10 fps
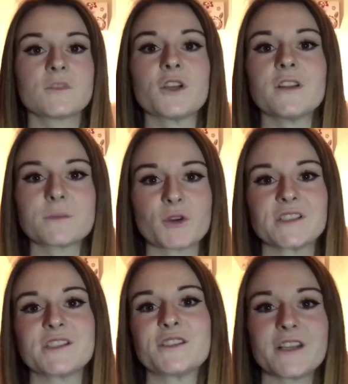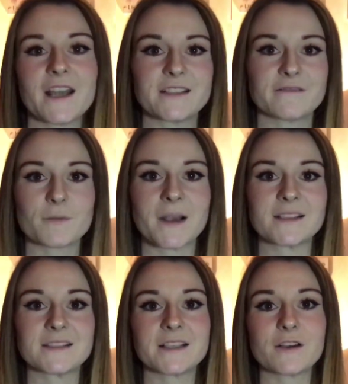So this brings us to the end of the
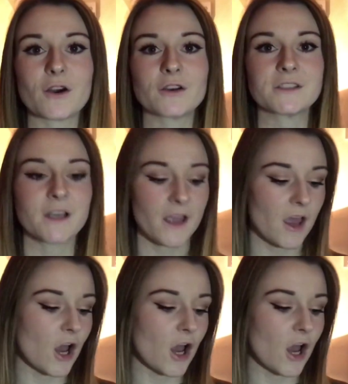magazine, guys.